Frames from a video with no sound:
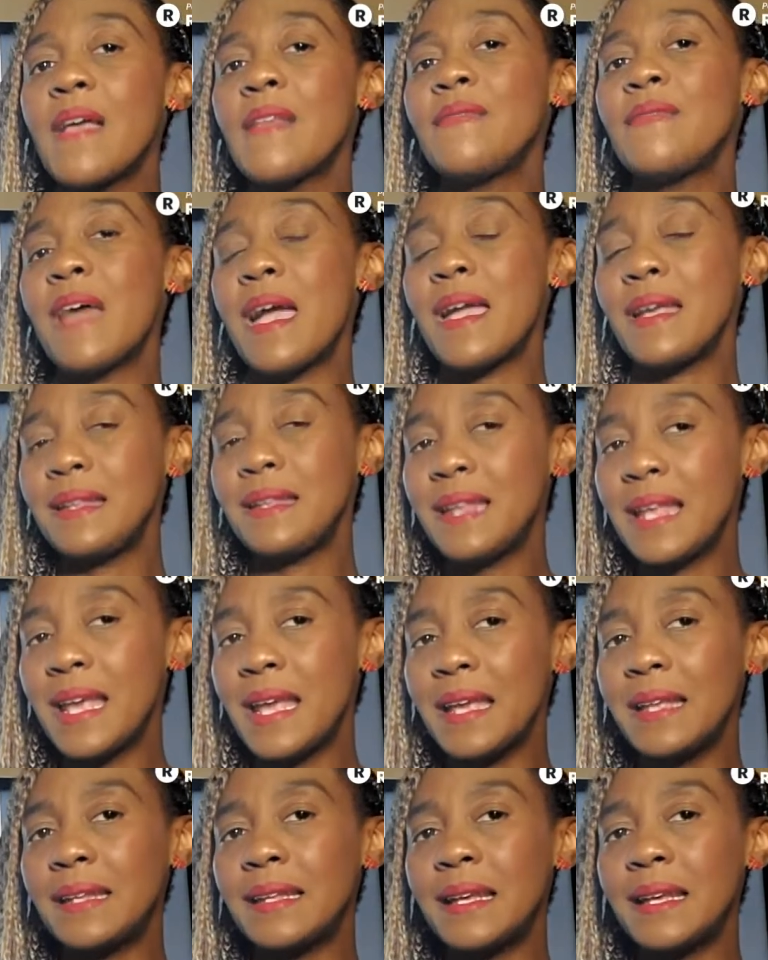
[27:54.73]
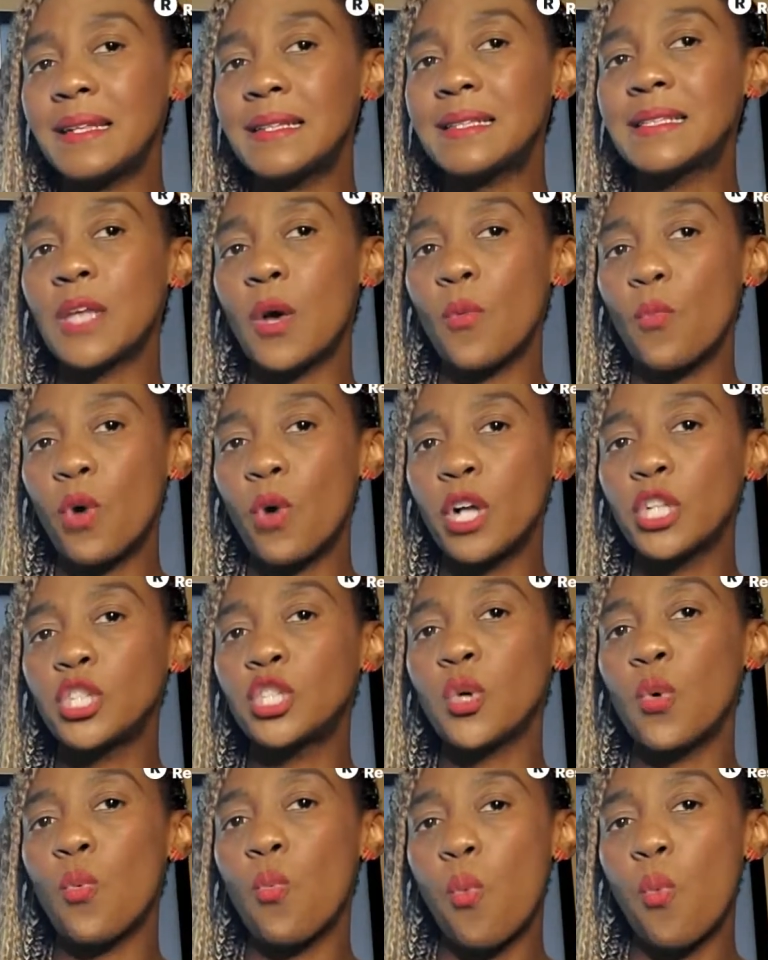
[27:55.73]
they needed someone
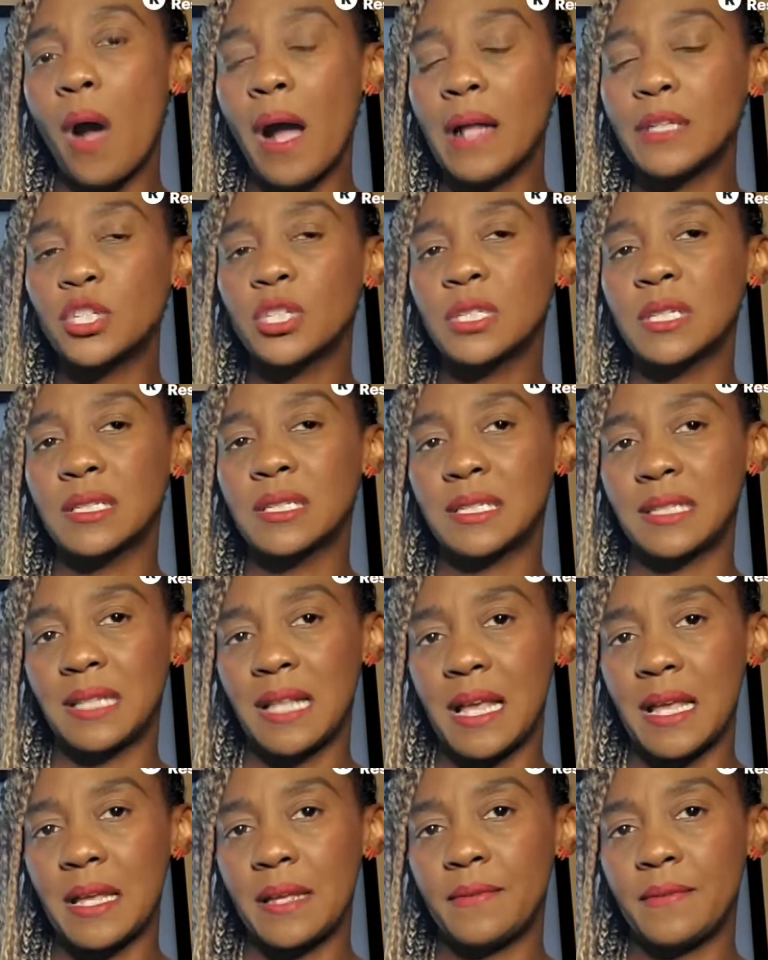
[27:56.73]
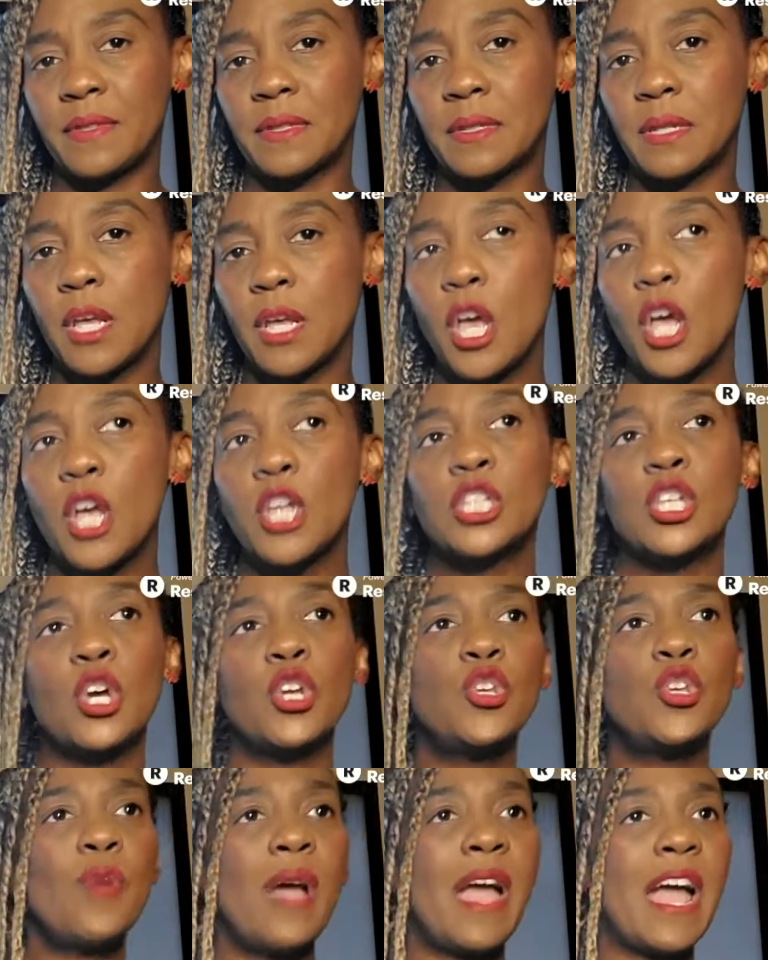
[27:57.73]
to watch the slaves. So
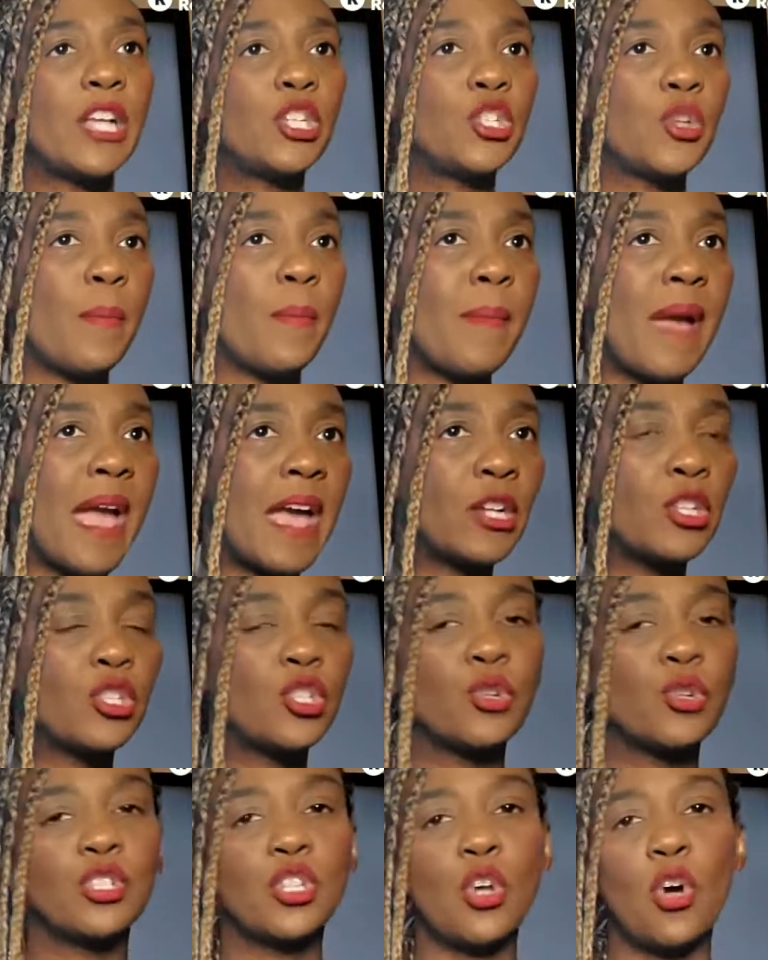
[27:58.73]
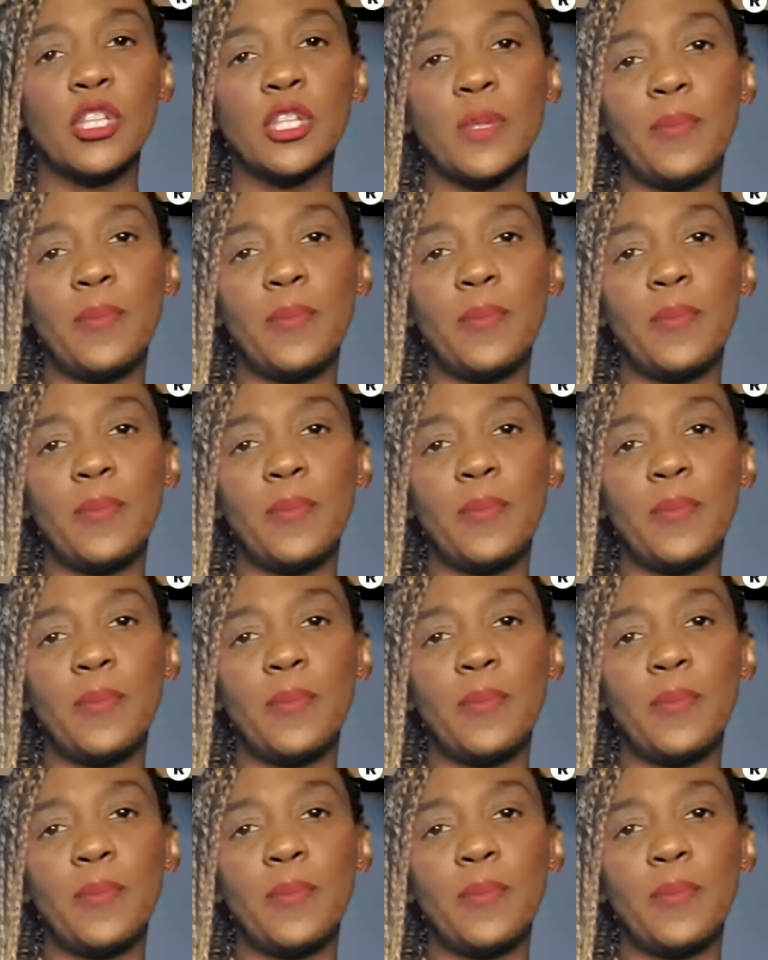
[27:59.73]
you had your managers on